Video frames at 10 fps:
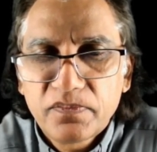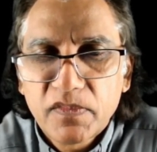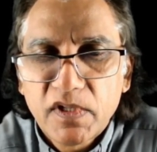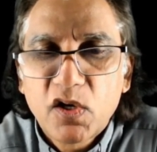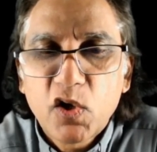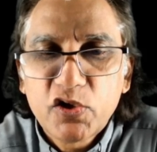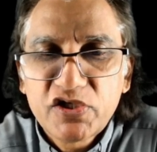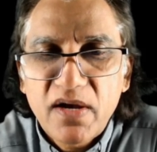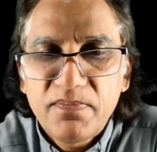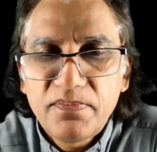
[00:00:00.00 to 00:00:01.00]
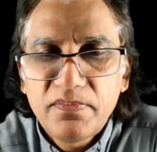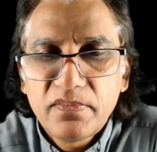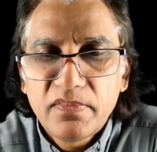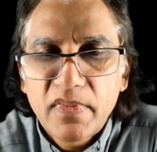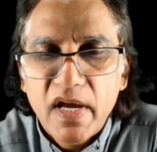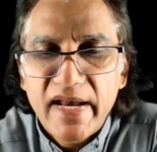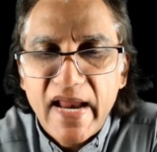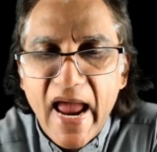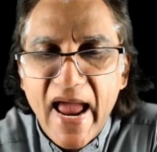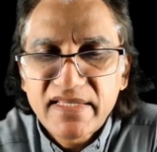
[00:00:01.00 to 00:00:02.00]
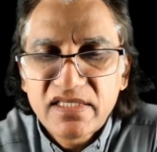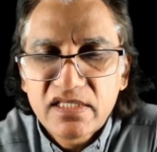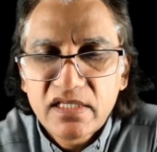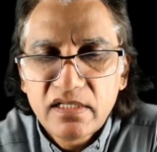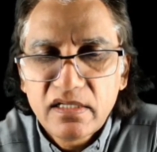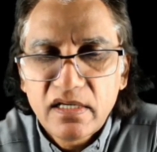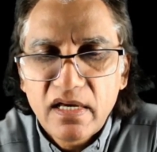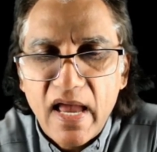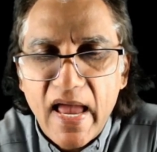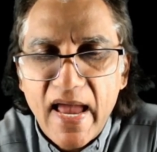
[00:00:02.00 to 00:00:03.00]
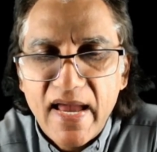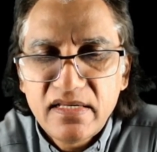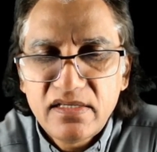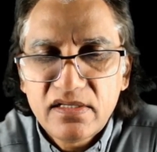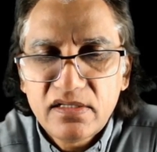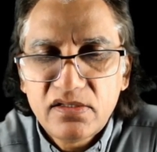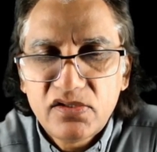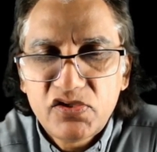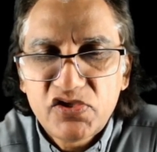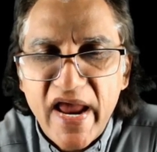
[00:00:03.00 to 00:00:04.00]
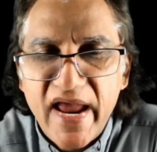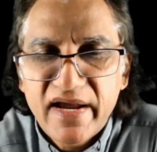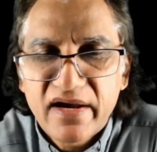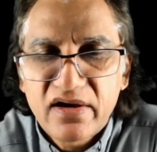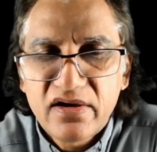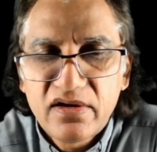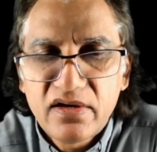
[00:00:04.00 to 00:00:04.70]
They got up and ate and drank.